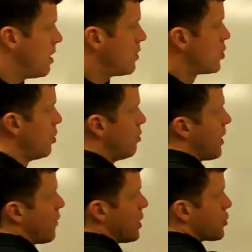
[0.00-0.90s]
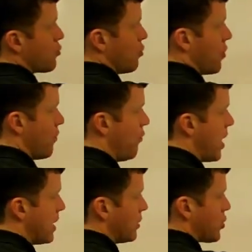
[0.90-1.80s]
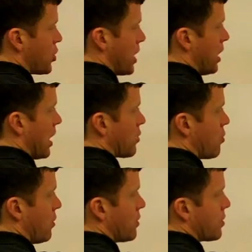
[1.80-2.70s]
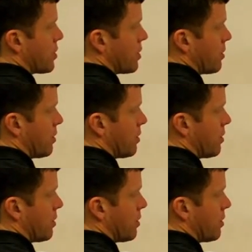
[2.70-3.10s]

So if I just draw the valence shell electrons